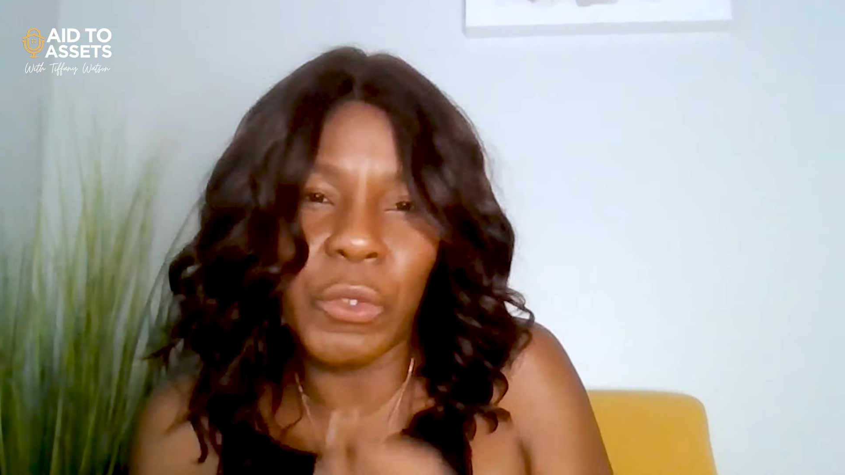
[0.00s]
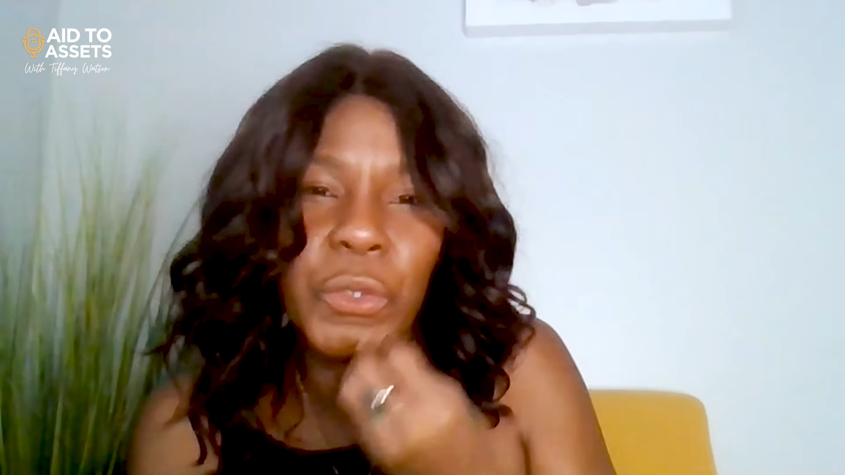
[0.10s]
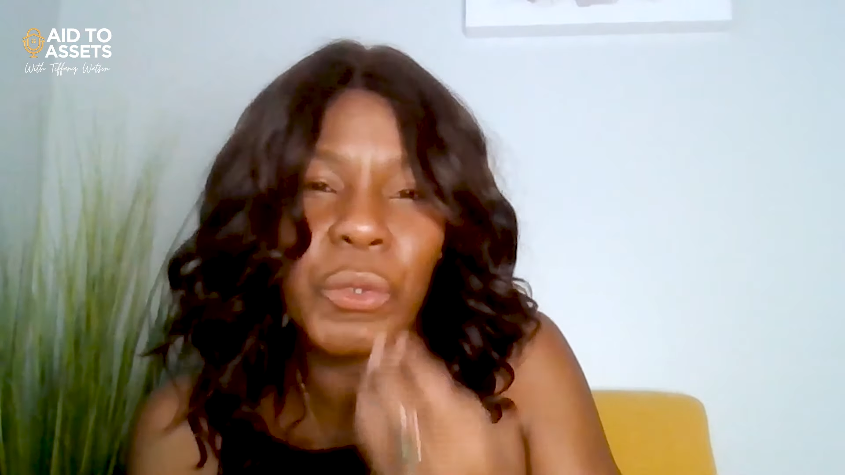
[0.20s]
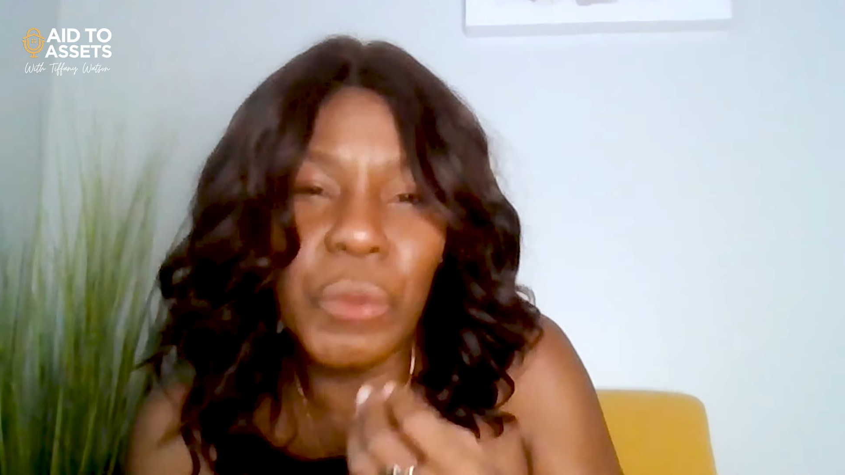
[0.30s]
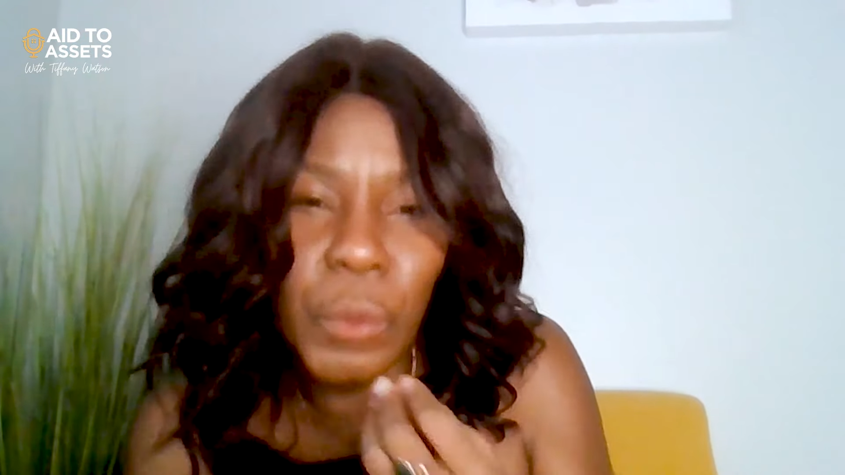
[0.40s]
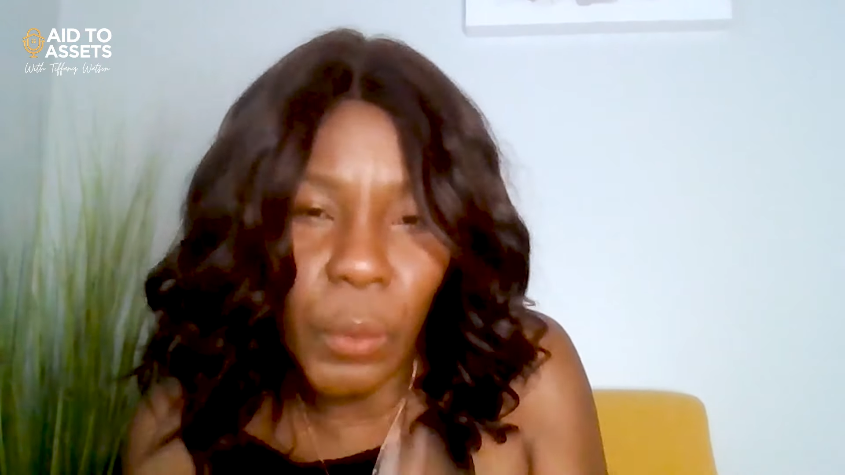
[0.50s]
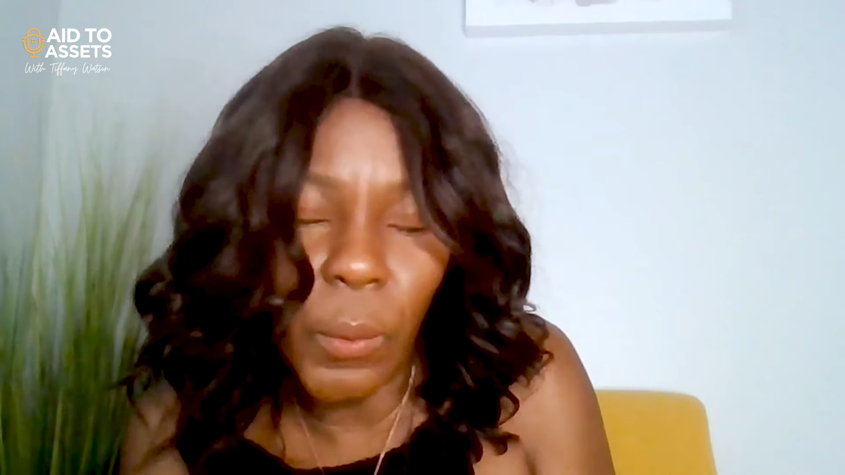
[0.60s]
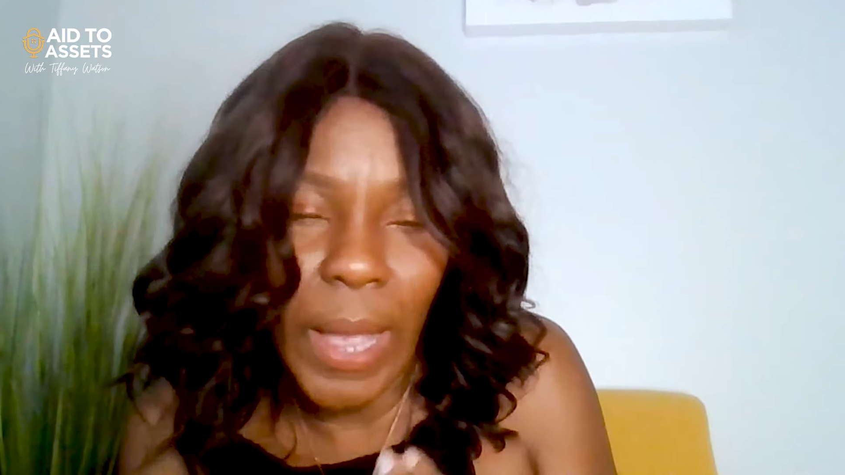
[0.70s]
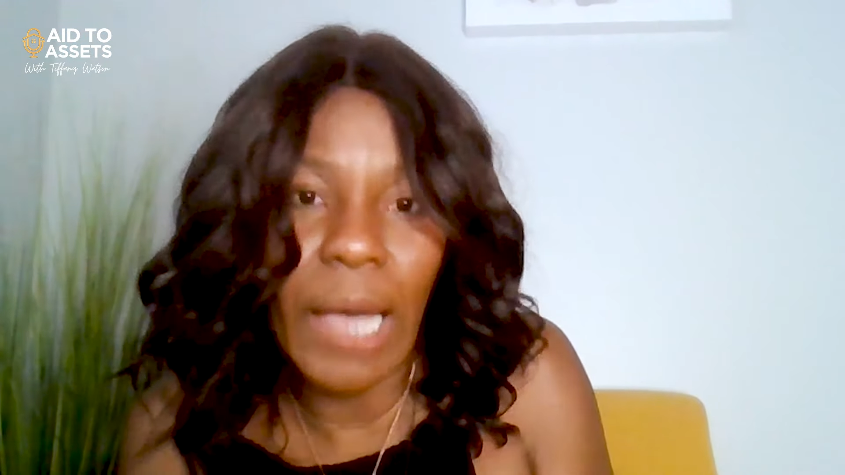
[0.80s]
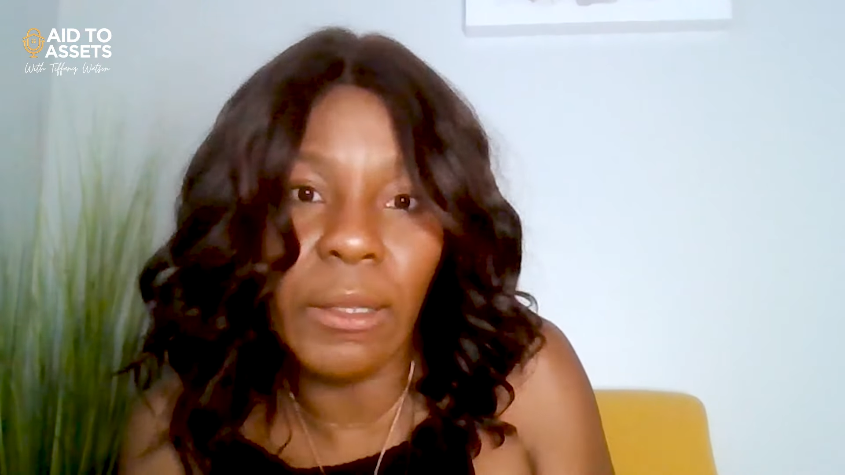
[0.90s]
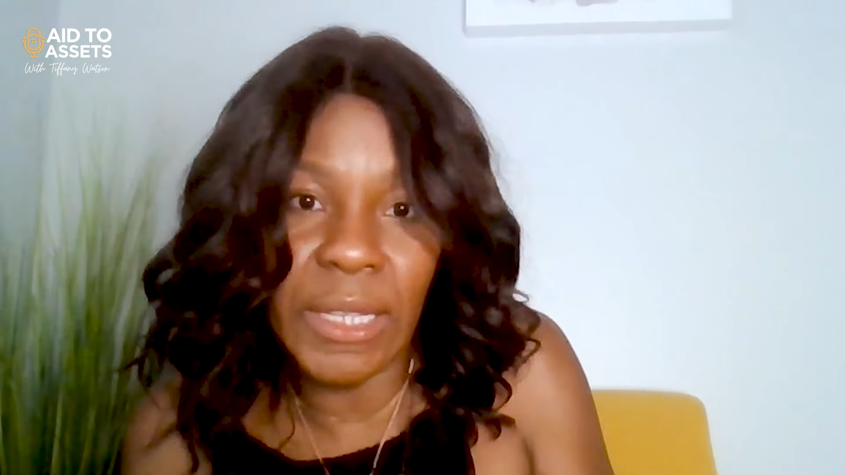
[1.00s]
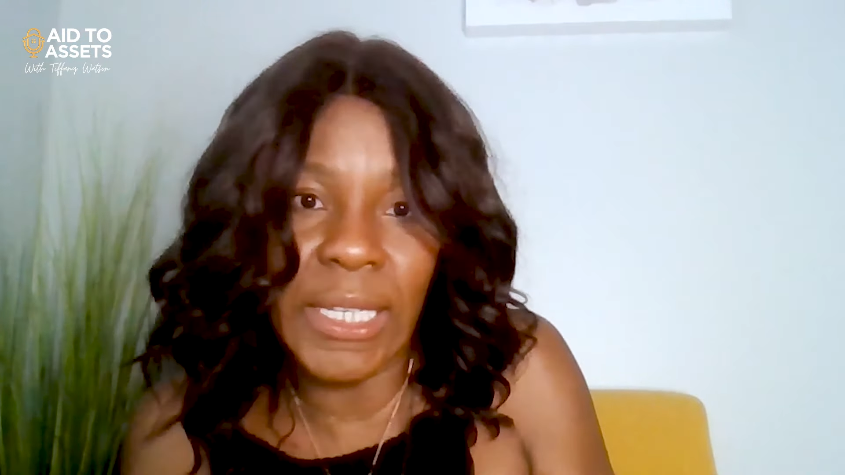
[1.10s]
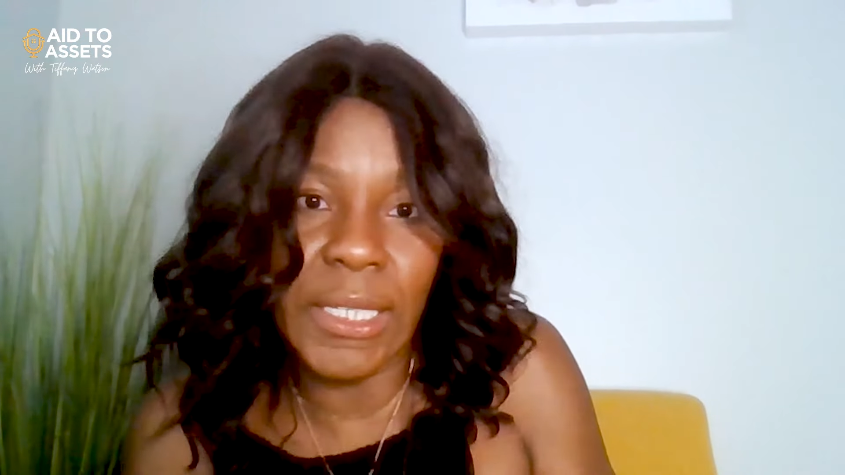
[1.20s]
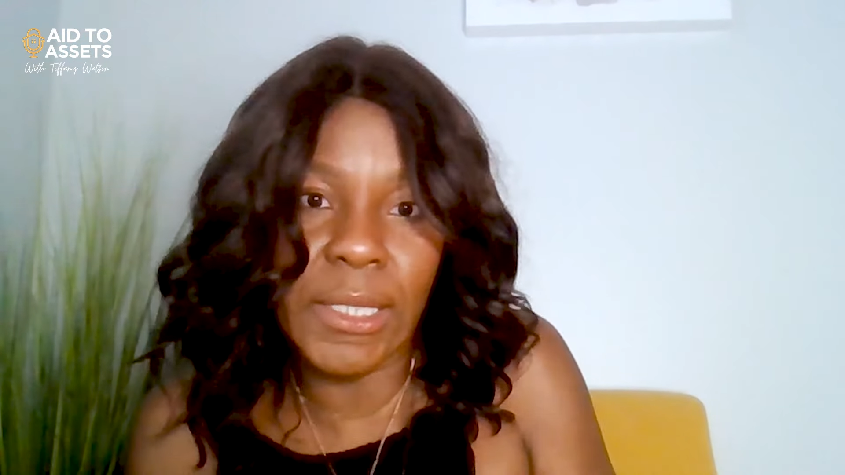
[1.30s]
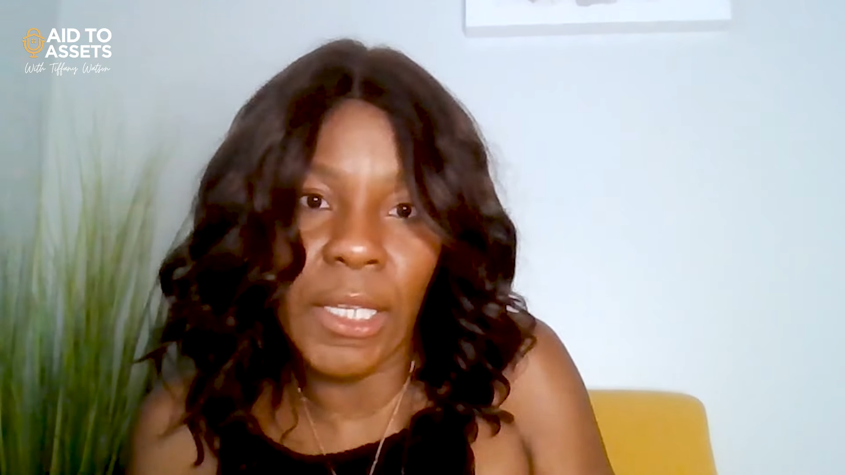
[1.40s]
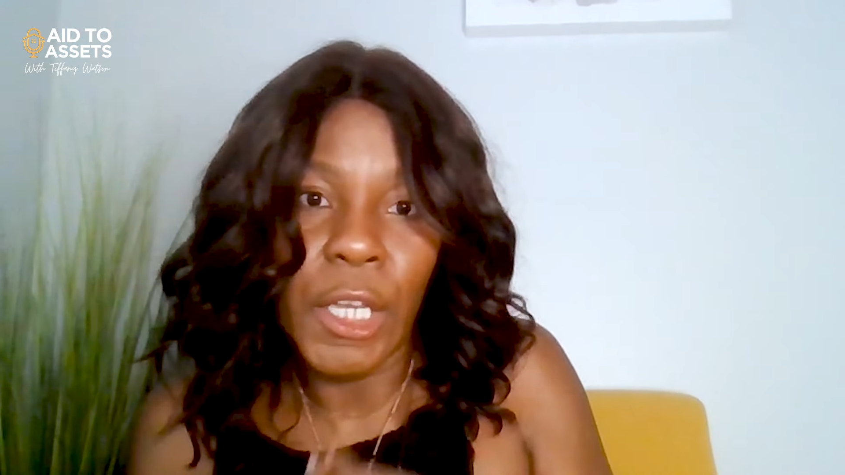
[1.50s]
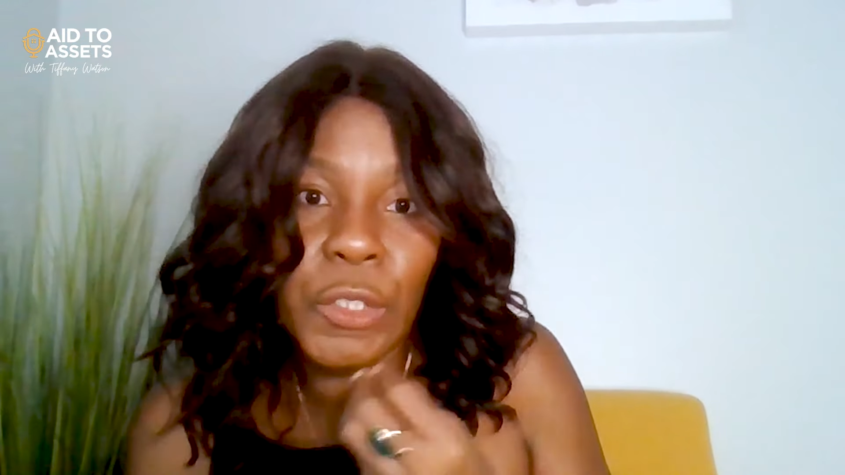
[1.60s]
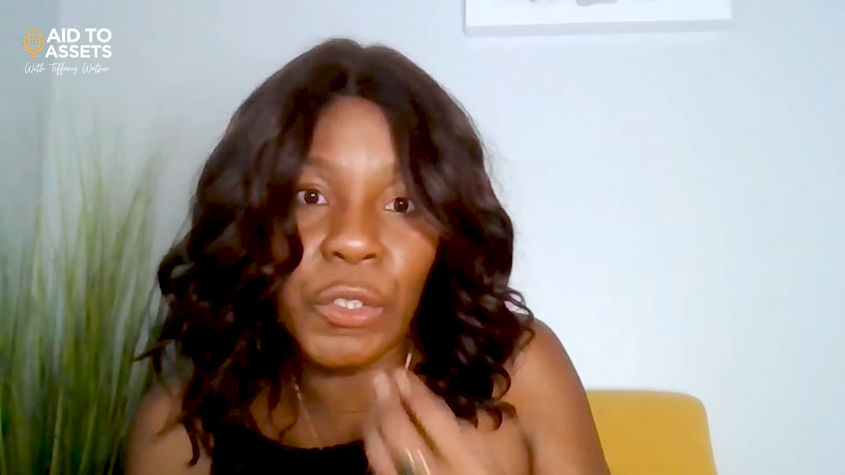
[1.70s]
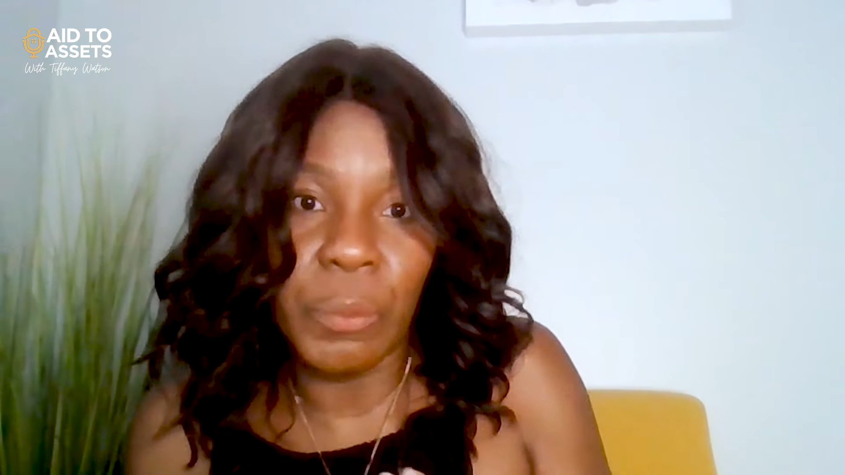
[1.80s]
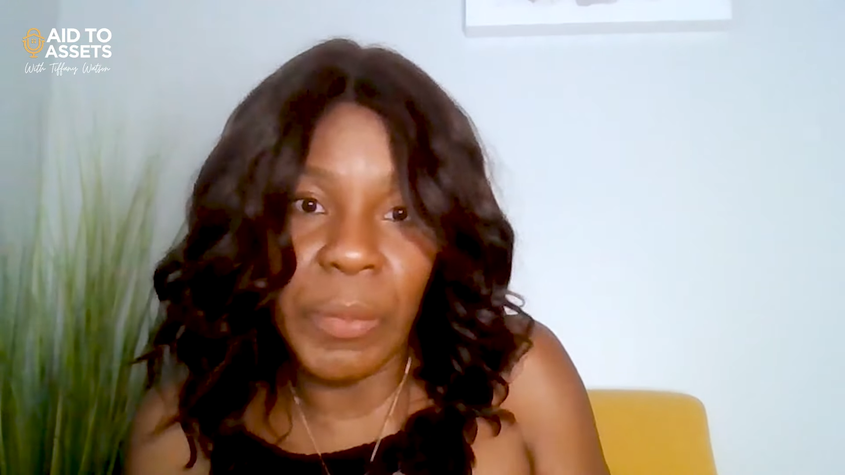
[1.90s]
so you know how things
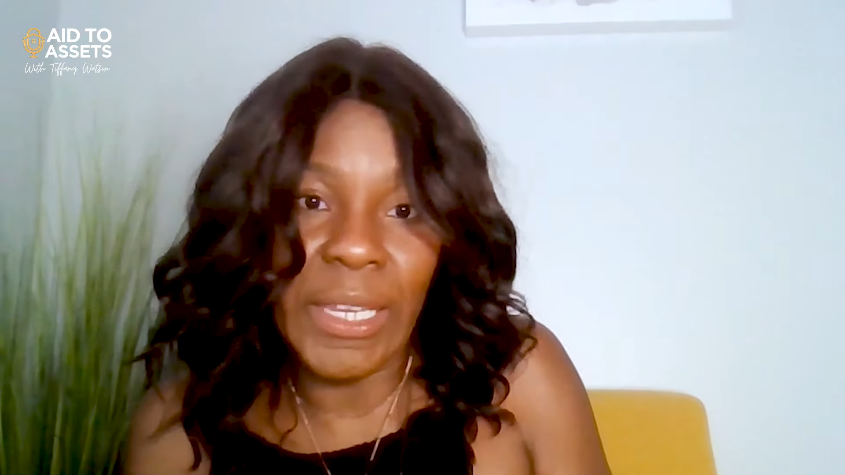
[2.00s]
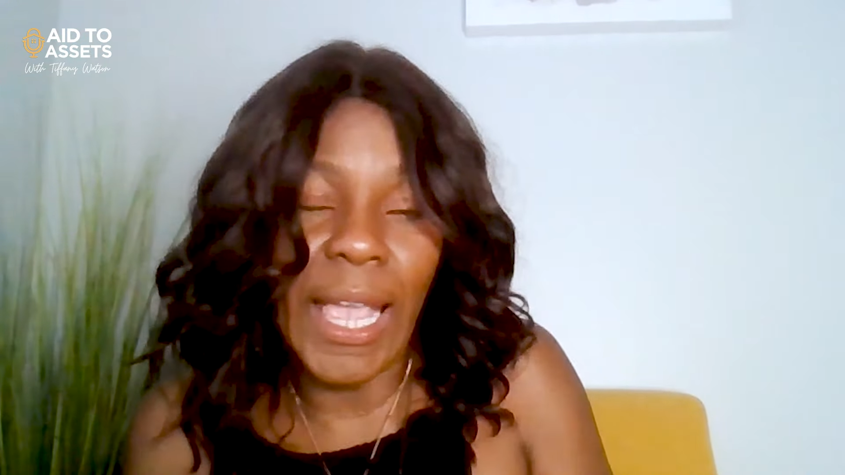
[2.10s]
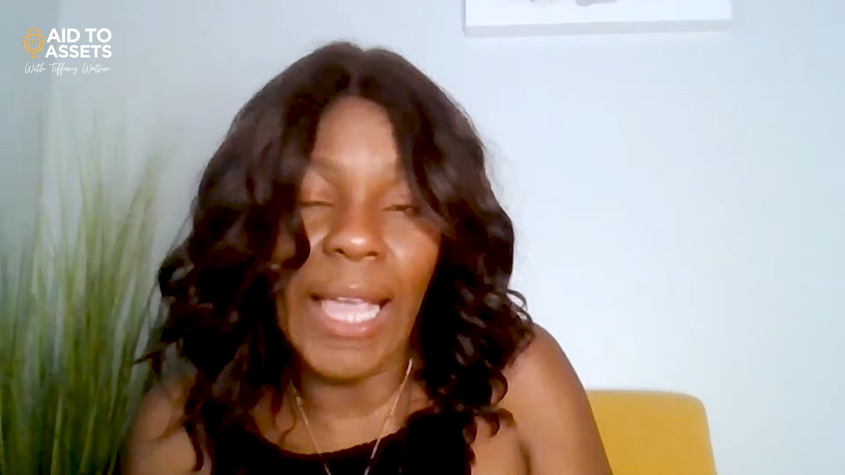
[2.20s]
should be.